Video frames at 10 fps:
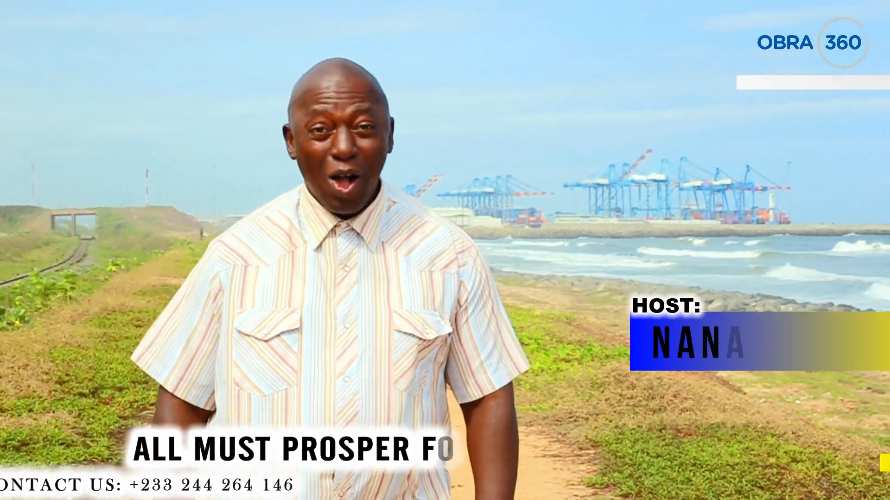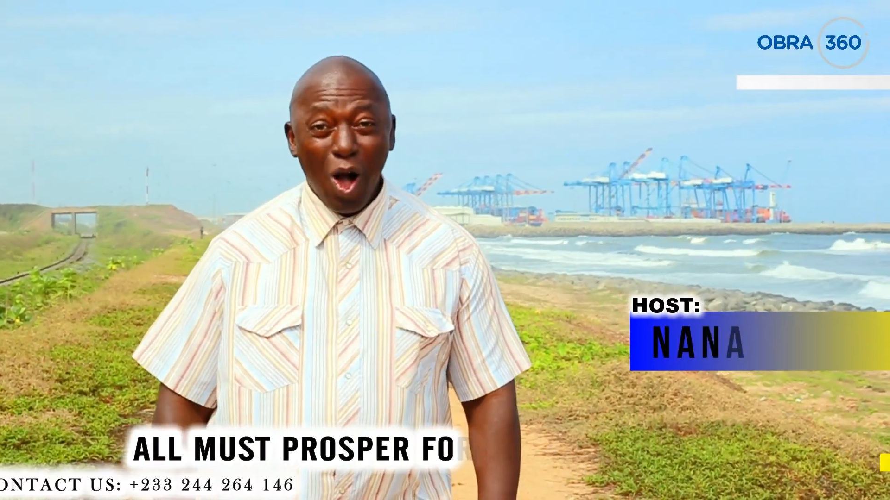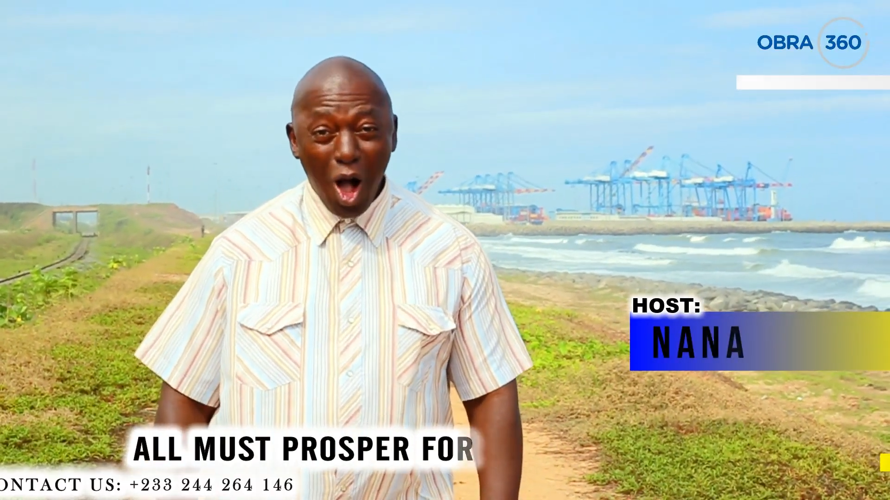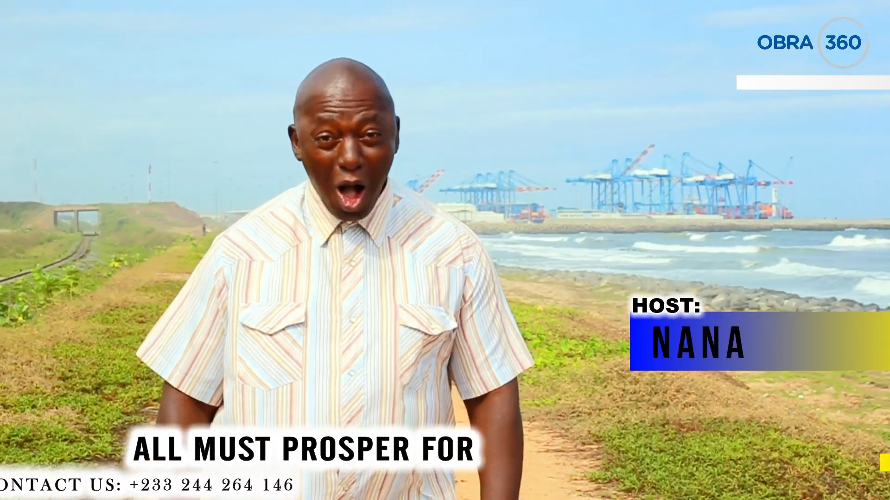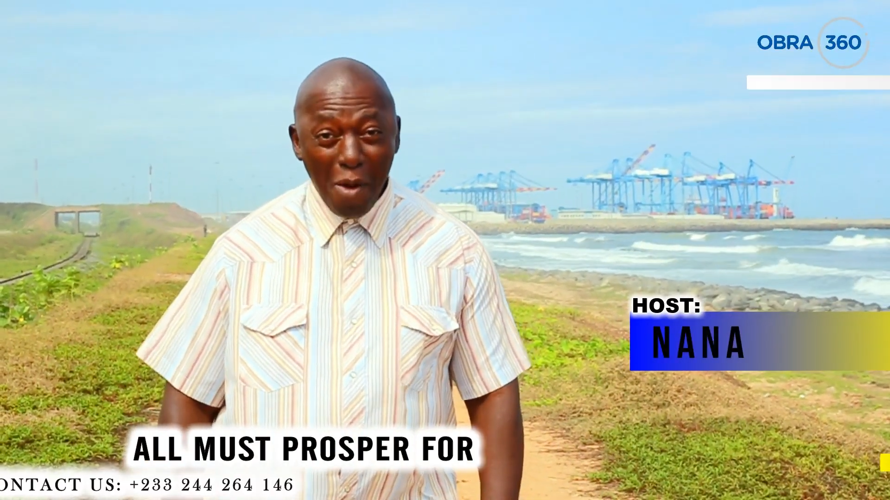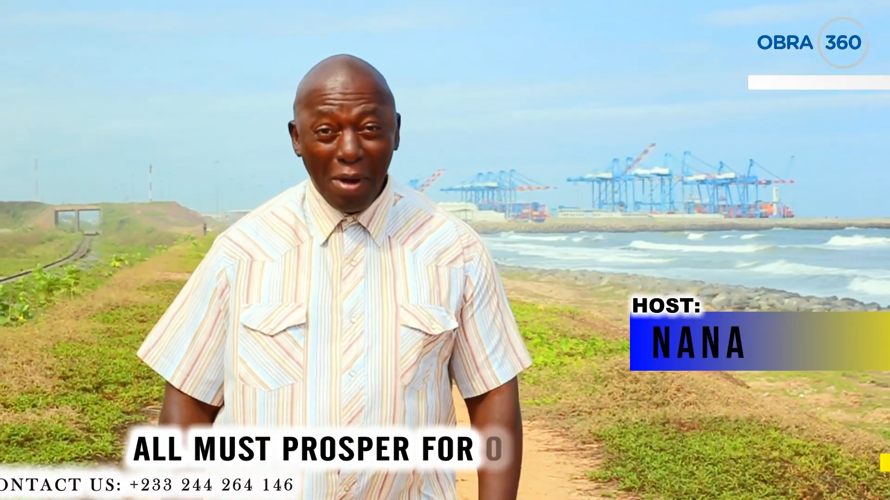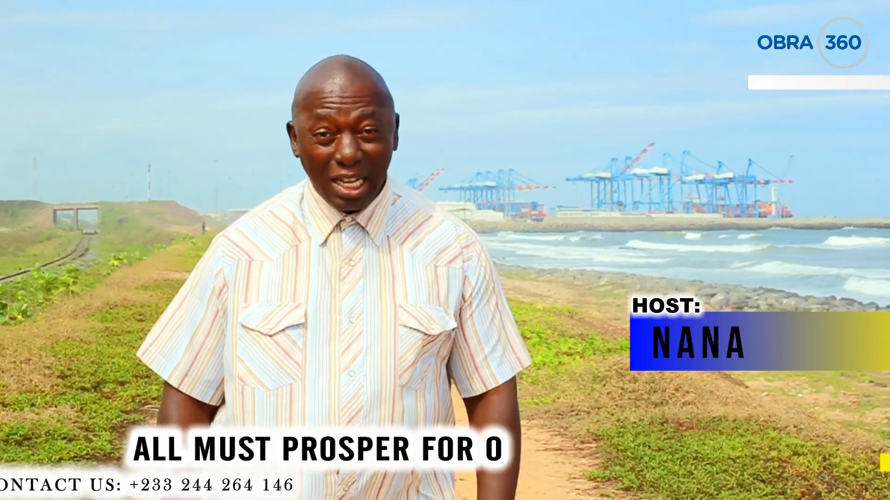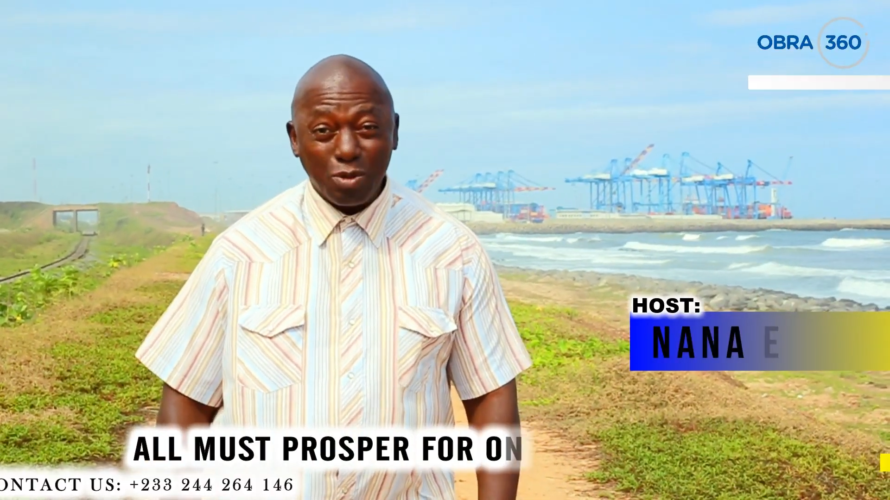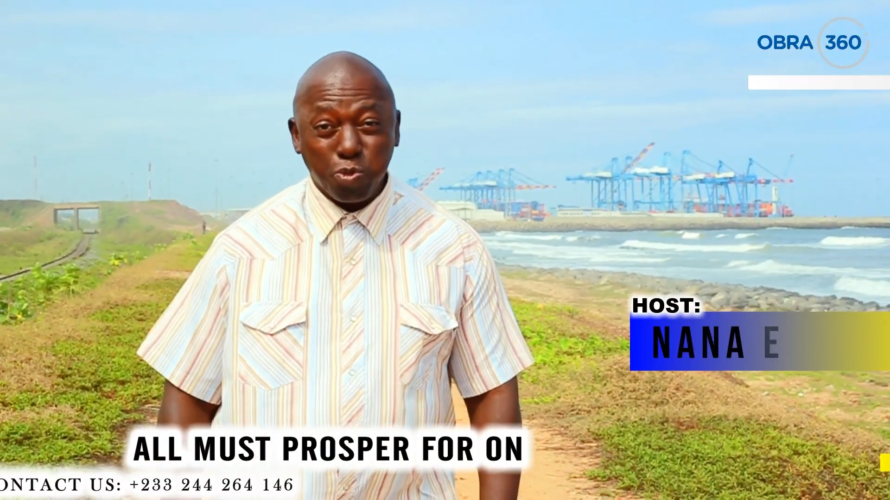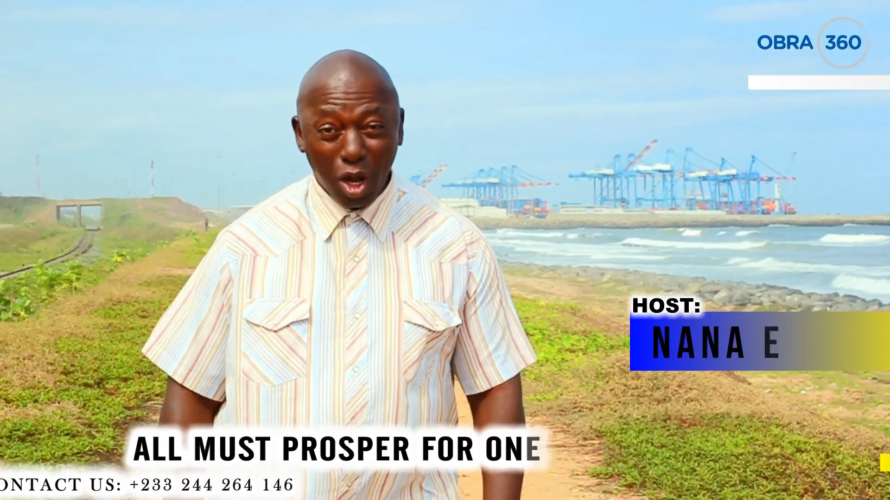All
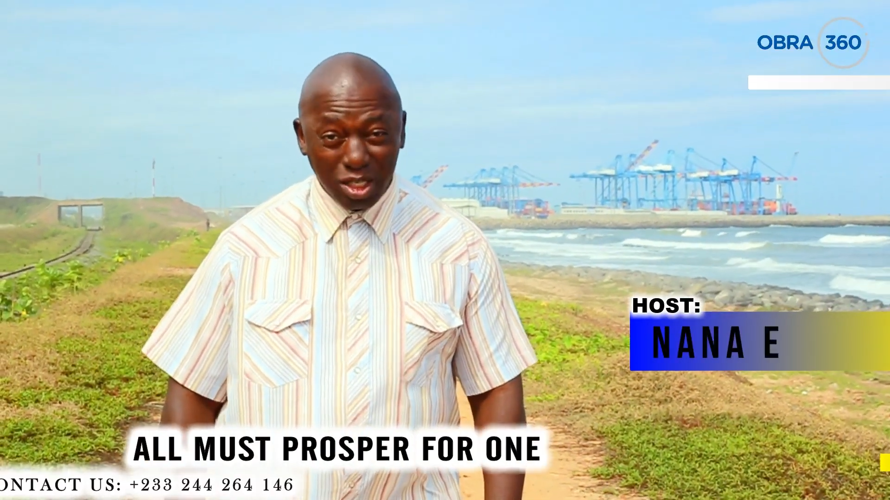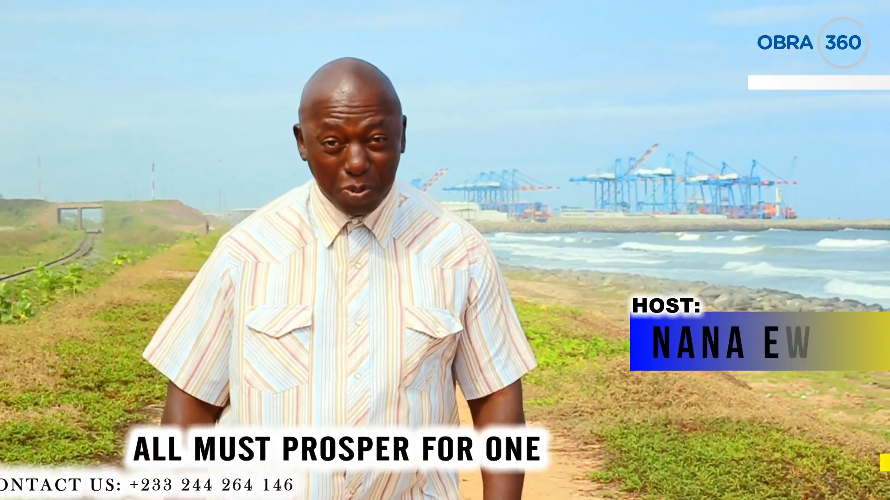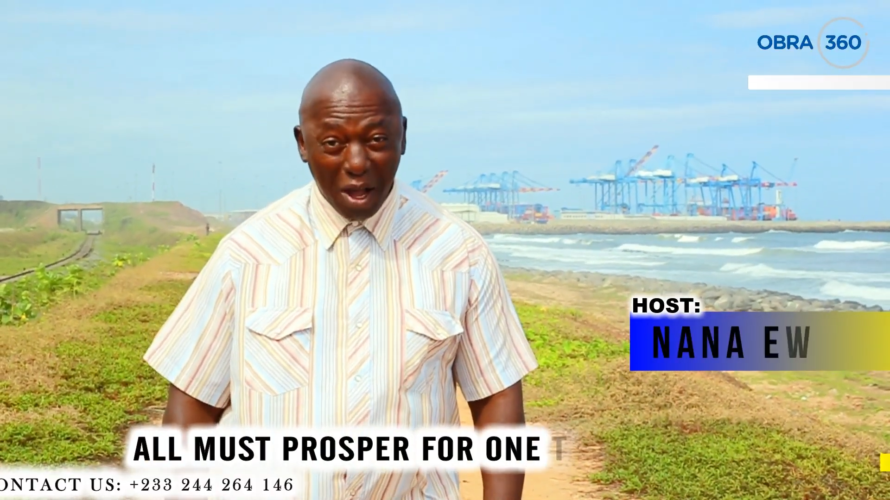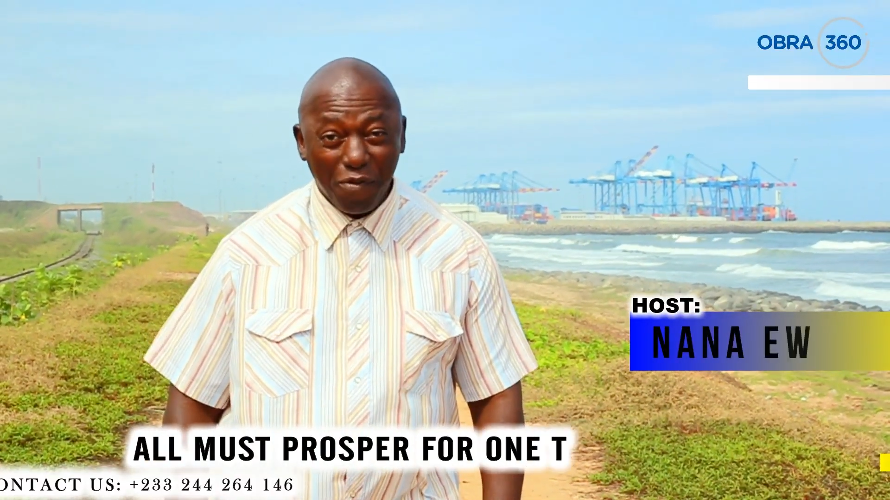must prosper